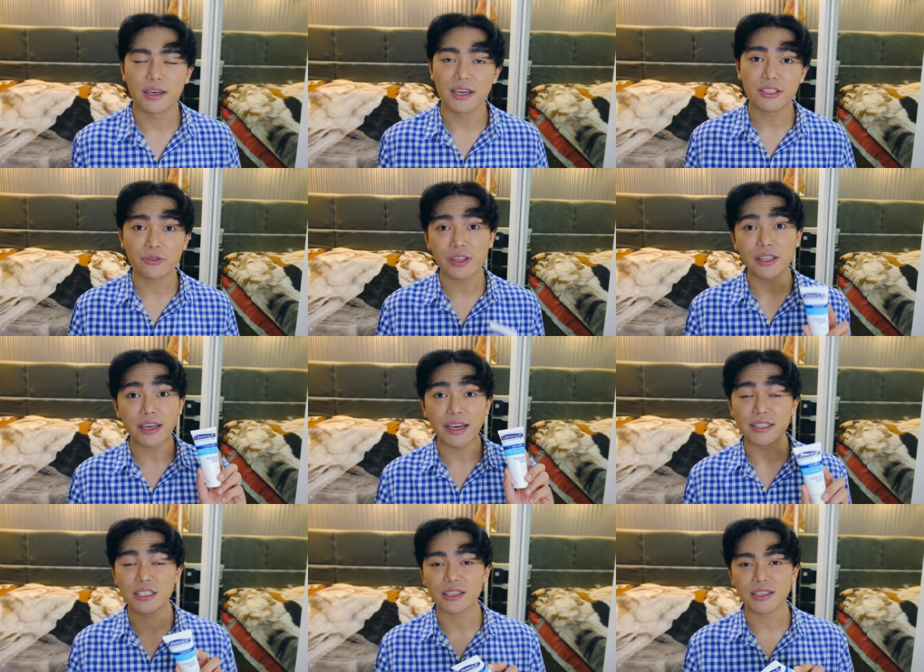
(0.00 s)
It's really
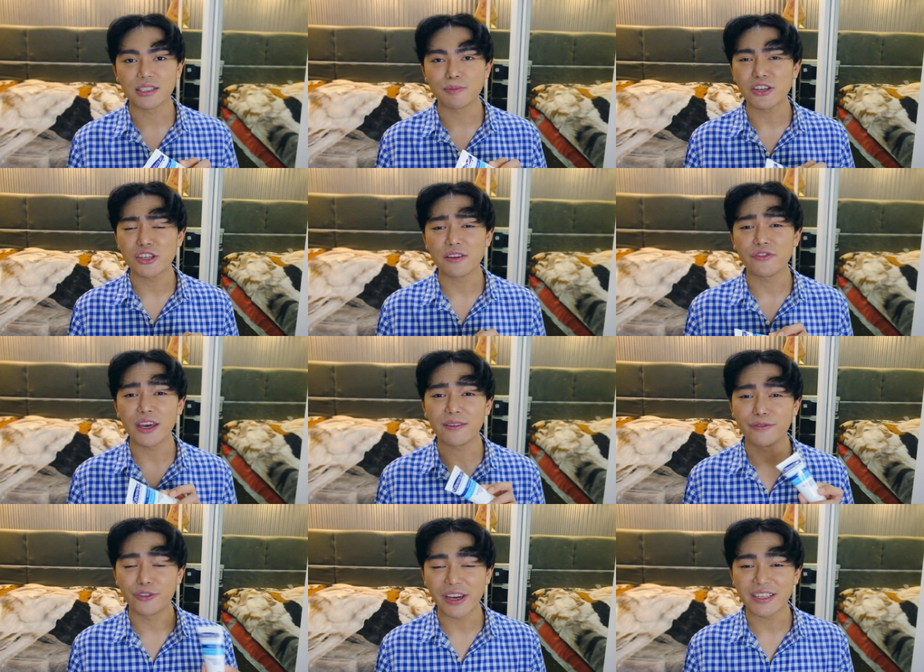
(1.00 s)
nice, especially if you
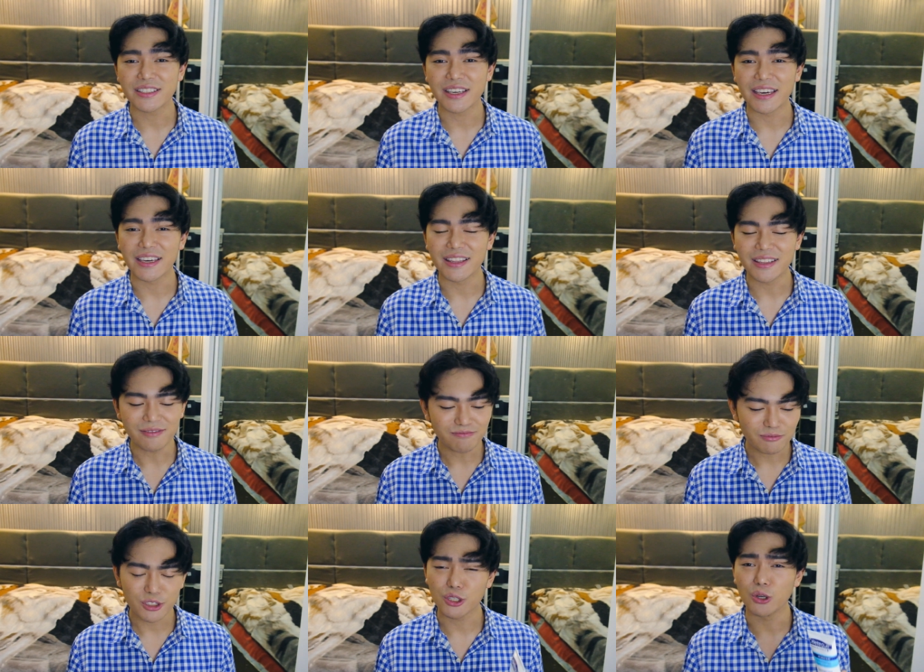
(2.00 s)
have dry skin,
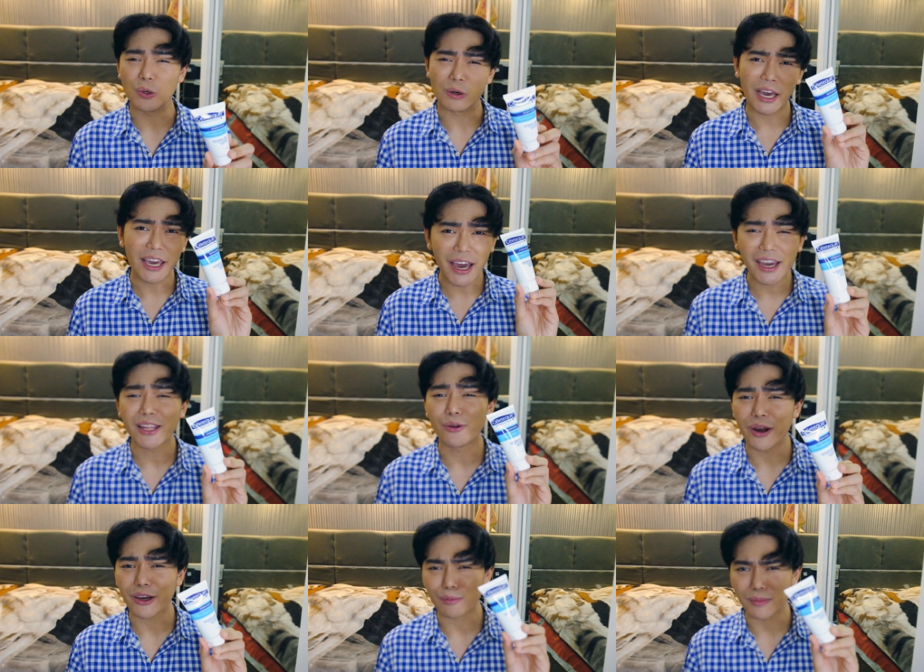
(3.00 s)
so I highly
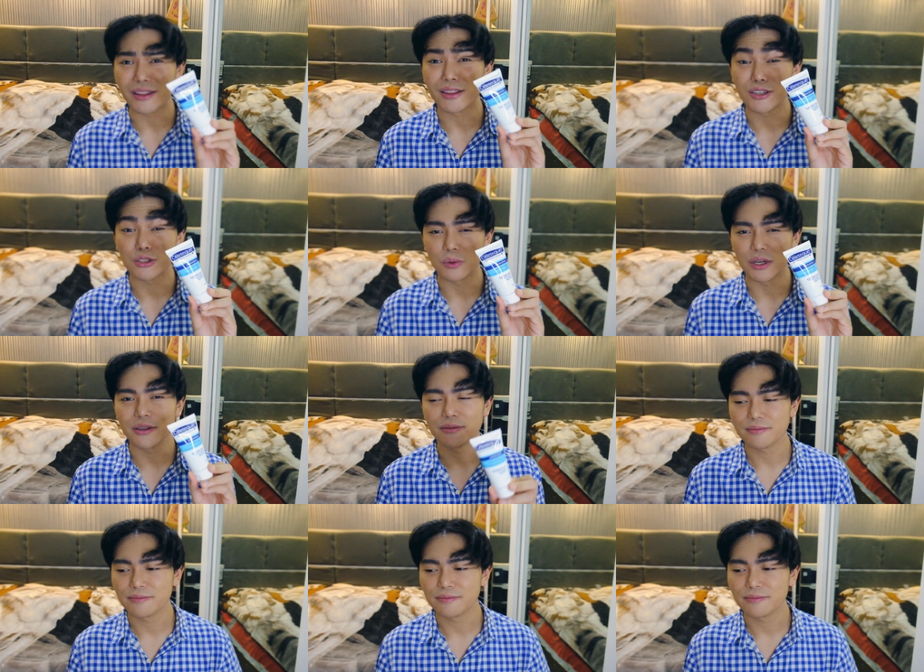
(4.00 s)
recommend this one.